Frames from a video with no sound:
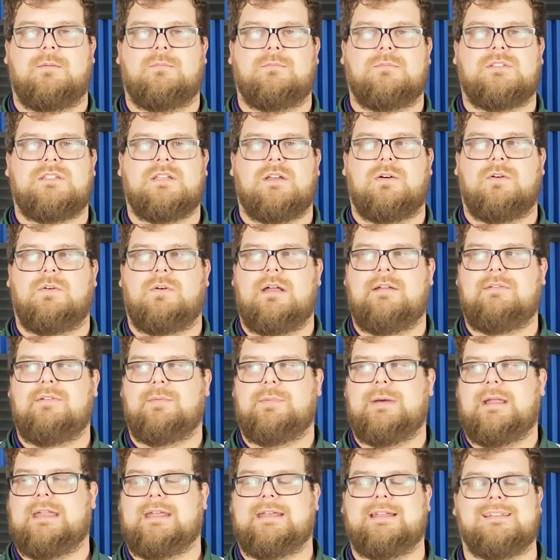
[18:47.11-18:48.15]
so
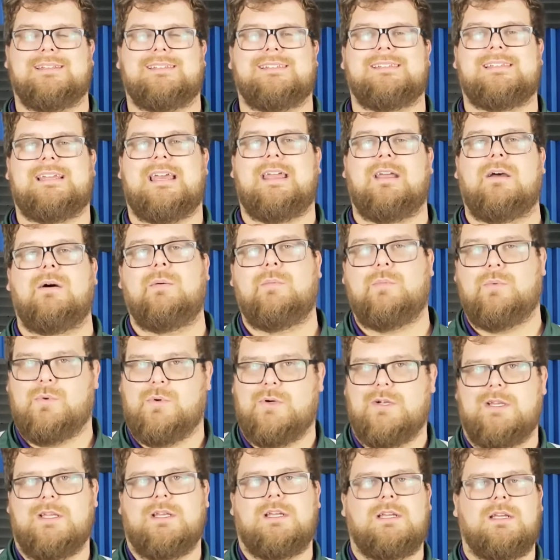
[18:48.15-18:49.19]
everybody can stay on
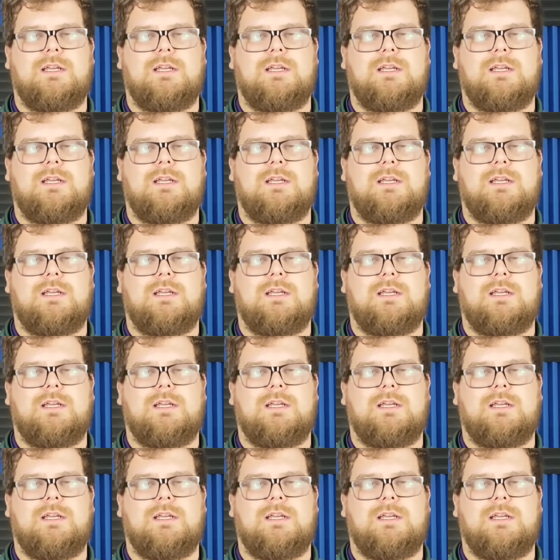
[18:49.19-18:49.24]
board.